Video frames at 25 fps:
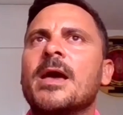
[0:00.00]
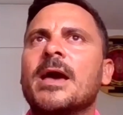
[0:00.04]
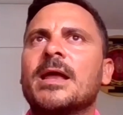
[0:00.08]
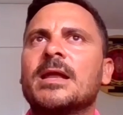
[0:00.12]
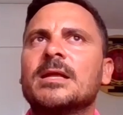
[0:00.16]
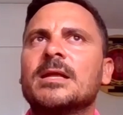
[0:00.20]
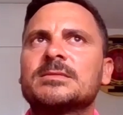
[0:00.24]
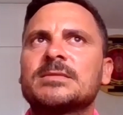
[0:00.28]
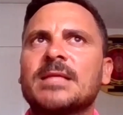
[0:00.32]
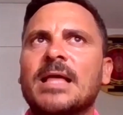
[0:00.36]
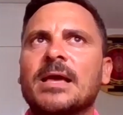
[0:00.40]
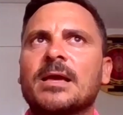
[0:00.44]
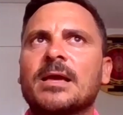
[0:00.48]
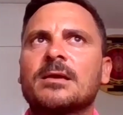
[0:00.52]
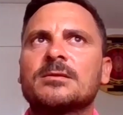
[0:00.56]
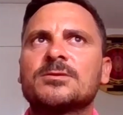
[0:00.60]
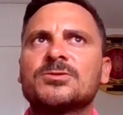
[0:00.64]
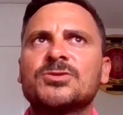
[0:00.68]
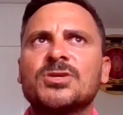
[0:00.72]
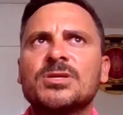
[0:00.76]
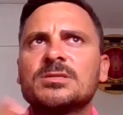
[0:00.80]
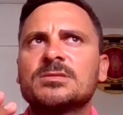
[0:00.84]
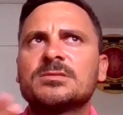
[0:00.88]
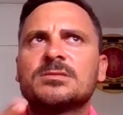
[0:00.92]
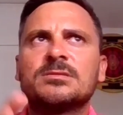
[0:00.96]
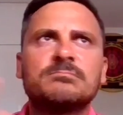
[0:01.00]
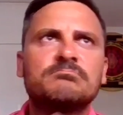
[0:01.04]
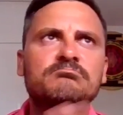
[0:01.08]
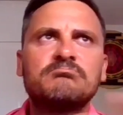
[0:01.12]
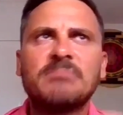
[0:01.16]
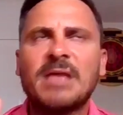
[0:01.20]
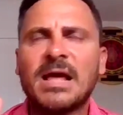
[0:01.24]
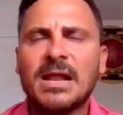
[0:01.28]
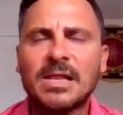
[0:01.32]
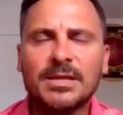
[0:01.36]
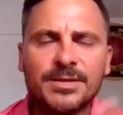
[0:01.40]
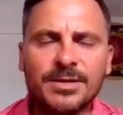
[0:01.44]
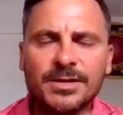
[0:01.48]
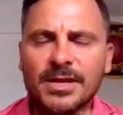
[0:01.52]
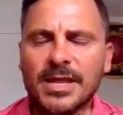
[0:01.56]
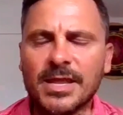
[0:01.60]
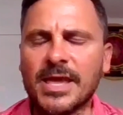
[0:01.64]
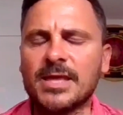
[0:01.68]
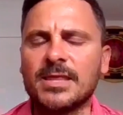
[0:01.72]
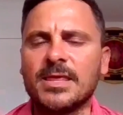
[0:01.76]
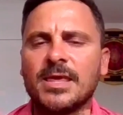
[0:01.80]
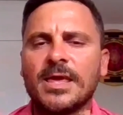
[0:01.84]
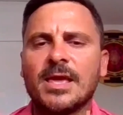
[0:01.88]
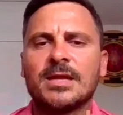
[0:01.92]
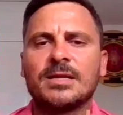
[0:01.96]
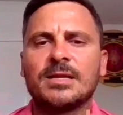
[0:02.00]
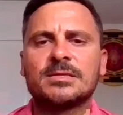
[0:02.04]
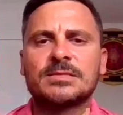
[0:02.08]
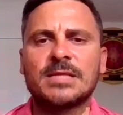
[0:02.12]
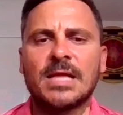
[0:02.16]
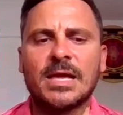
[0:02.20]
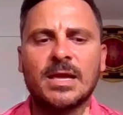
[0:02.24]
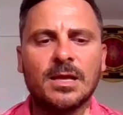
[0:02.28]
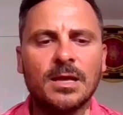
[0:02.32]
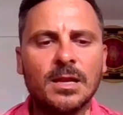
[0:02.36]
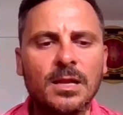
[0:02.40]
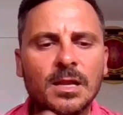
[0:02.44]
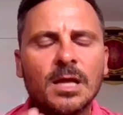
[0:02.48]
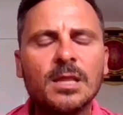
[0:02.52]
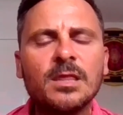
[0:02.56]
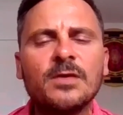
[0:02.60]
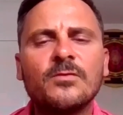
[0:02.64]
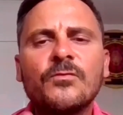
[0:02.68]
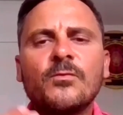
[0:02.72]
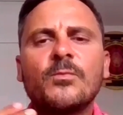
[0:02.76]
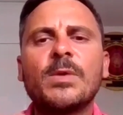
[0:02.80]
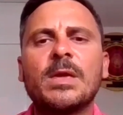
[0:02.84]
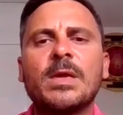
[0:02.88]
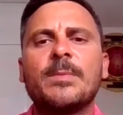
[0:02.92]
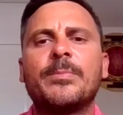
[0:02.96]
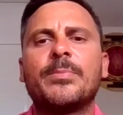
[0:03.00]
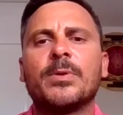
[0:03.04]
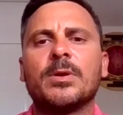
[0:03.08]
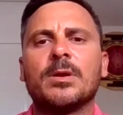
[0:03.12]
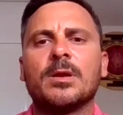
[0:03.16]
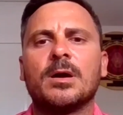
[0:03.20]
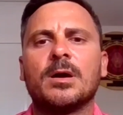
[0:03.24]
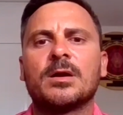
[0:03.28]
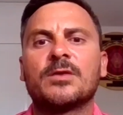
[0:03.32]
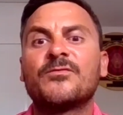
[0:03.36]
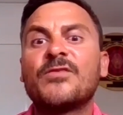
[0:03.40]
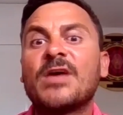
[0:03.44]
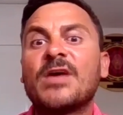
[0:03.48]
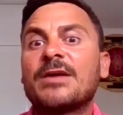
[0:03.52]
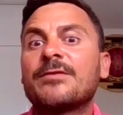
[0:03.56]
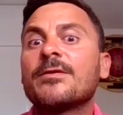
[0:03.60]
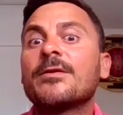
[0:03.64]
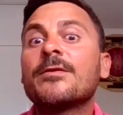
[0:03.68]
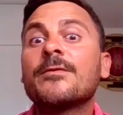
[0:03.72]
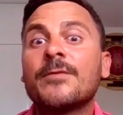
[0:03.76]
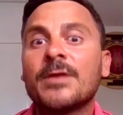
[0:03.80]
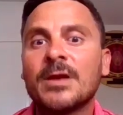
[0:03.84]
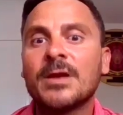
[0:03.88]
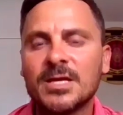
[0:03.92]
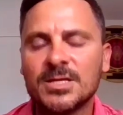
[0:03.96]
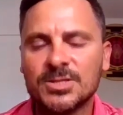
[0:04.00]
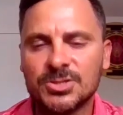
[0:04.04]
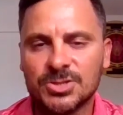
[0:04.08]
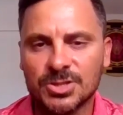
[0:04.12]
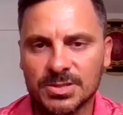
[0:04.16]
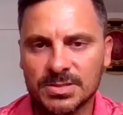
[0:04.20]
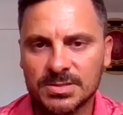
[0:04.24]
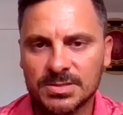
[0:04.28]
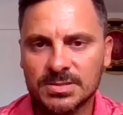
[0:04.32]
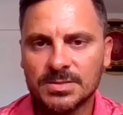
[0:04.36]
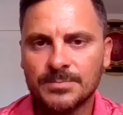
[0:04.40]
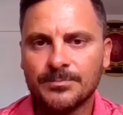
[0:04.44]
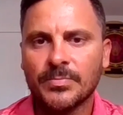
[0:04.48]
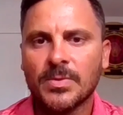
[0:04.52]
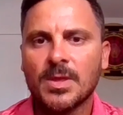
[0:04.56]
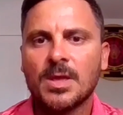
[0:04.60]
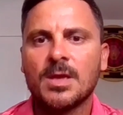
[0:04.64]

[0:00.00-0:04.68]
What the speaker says: And it's like, she's an elder lady, and it's like a lot of people are very religious.